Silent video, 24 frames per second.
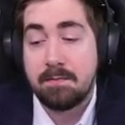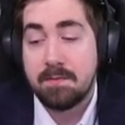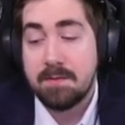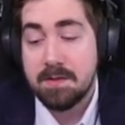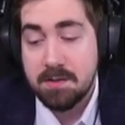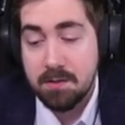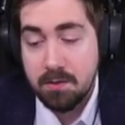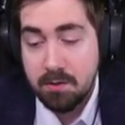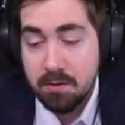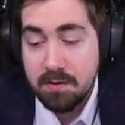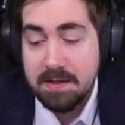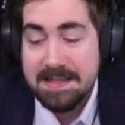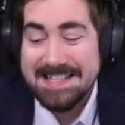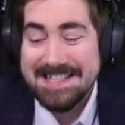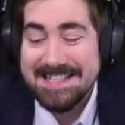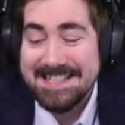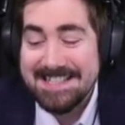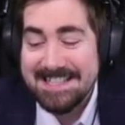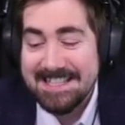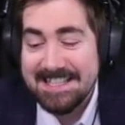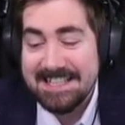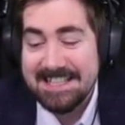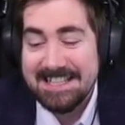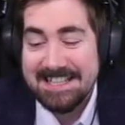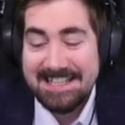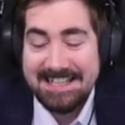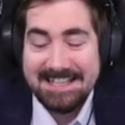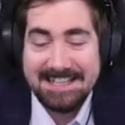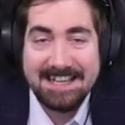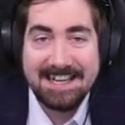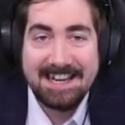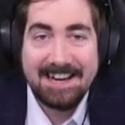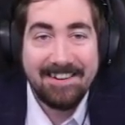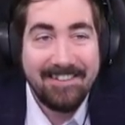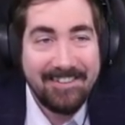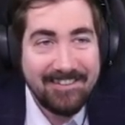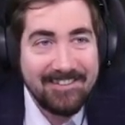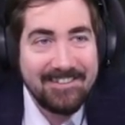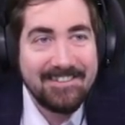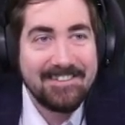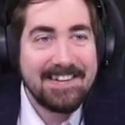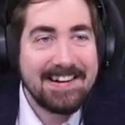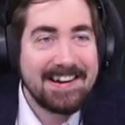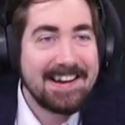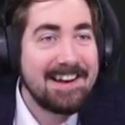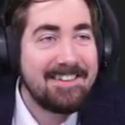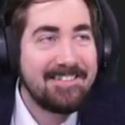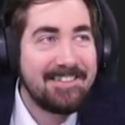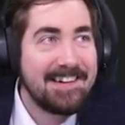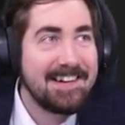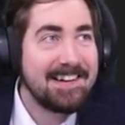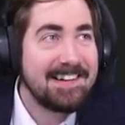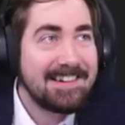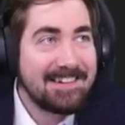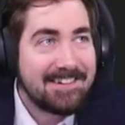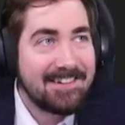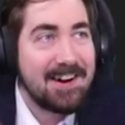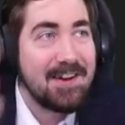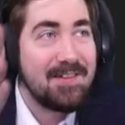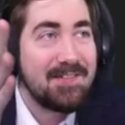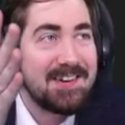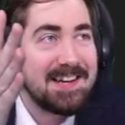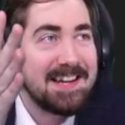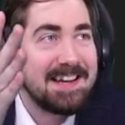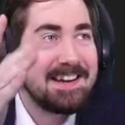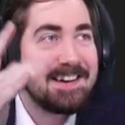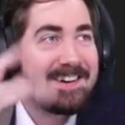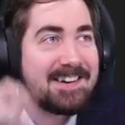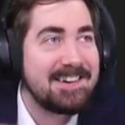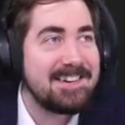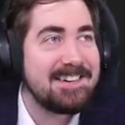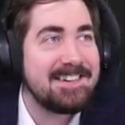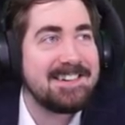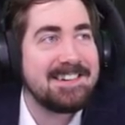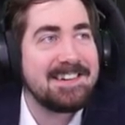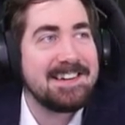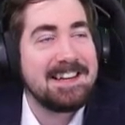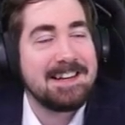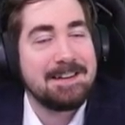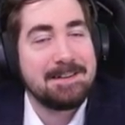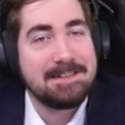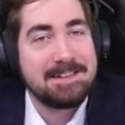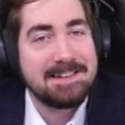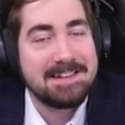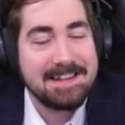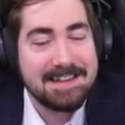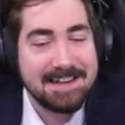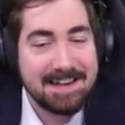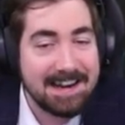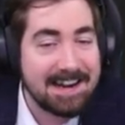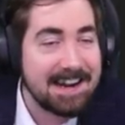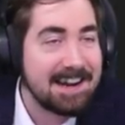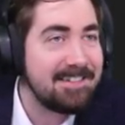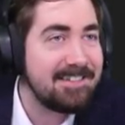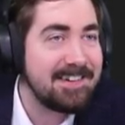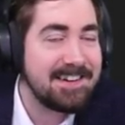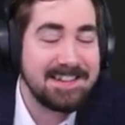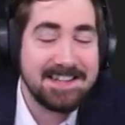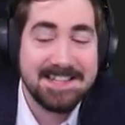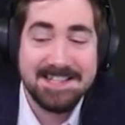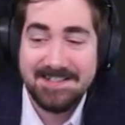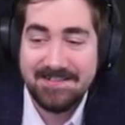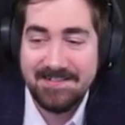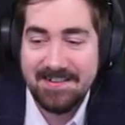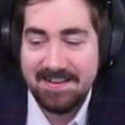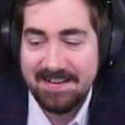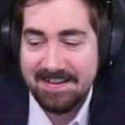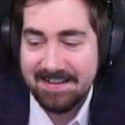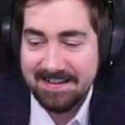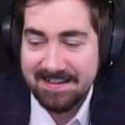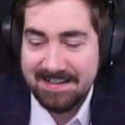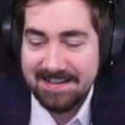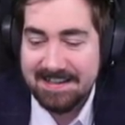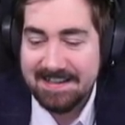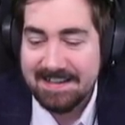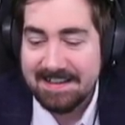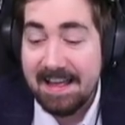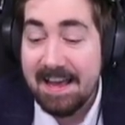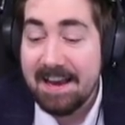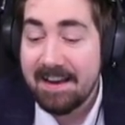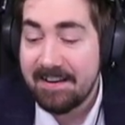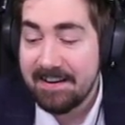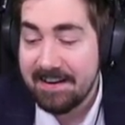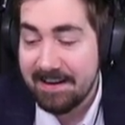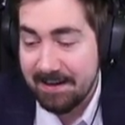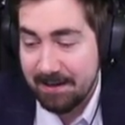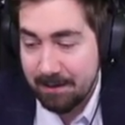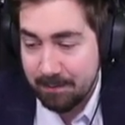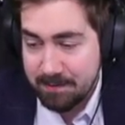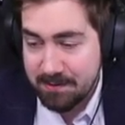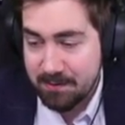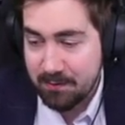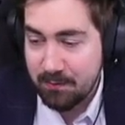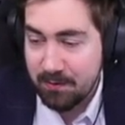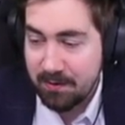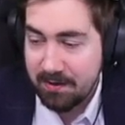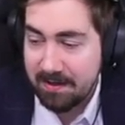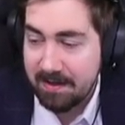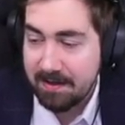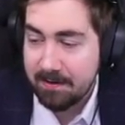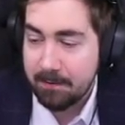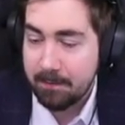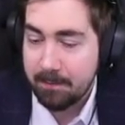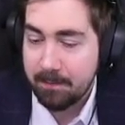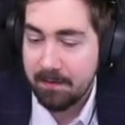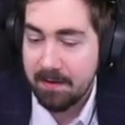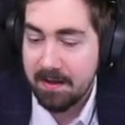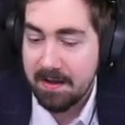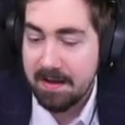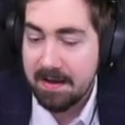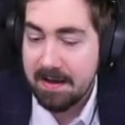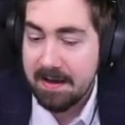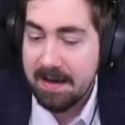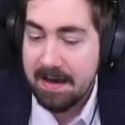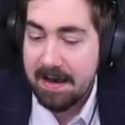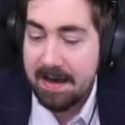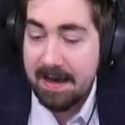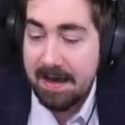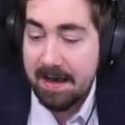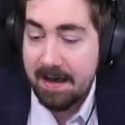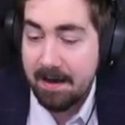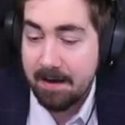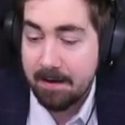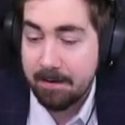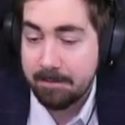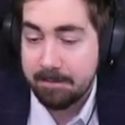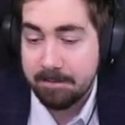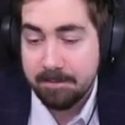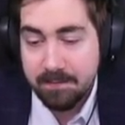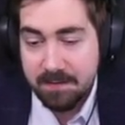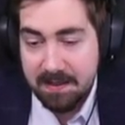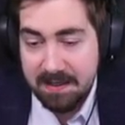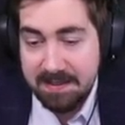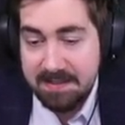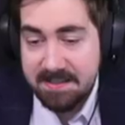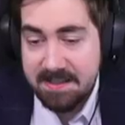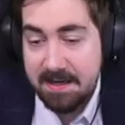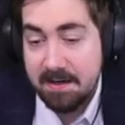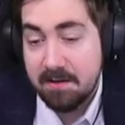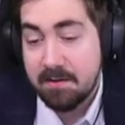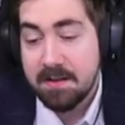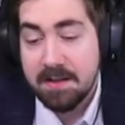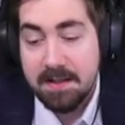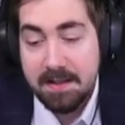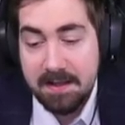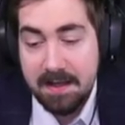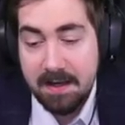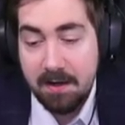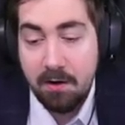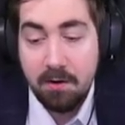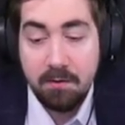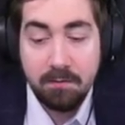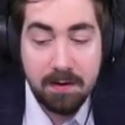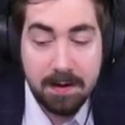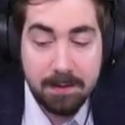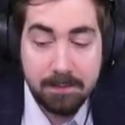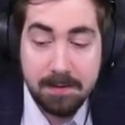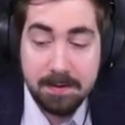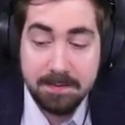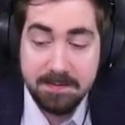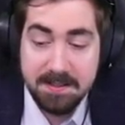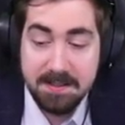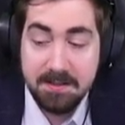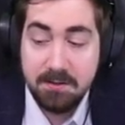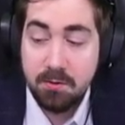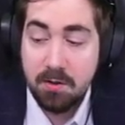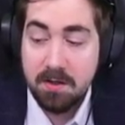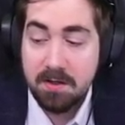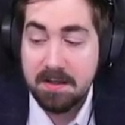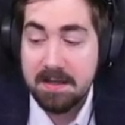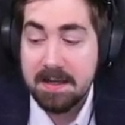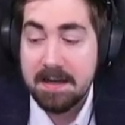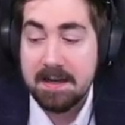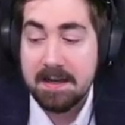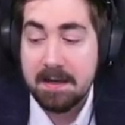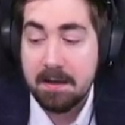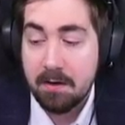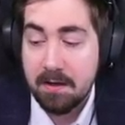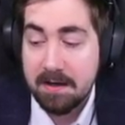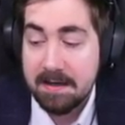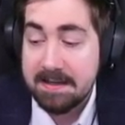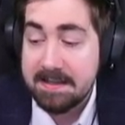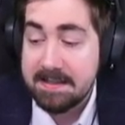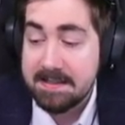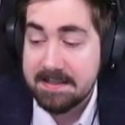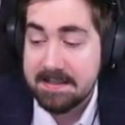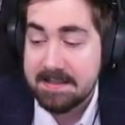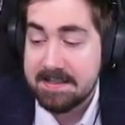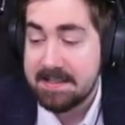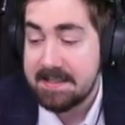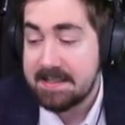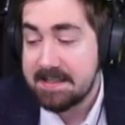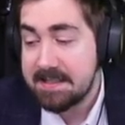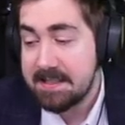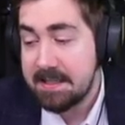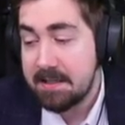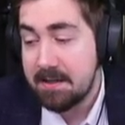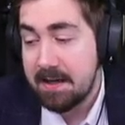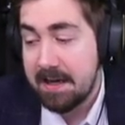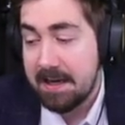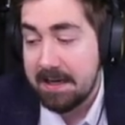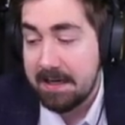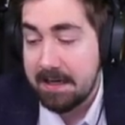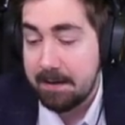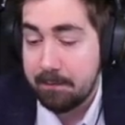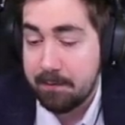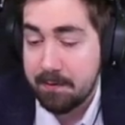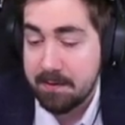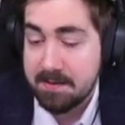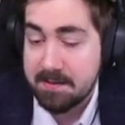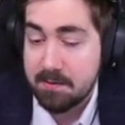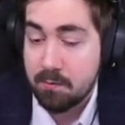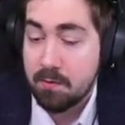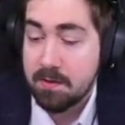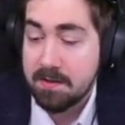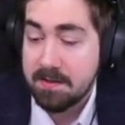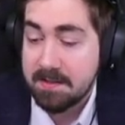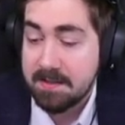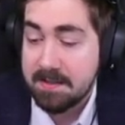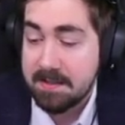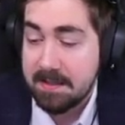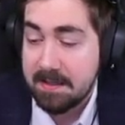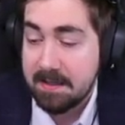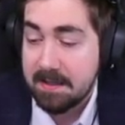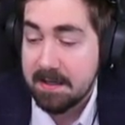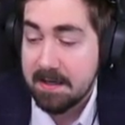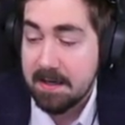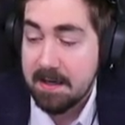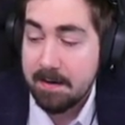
So you don't necessarily need like, oh, I got one, corrupt it. Oh, I can't run this one. That could end up screwing you. And generally, like on red maps, I try to get like at least 60 to 80 plus quantity.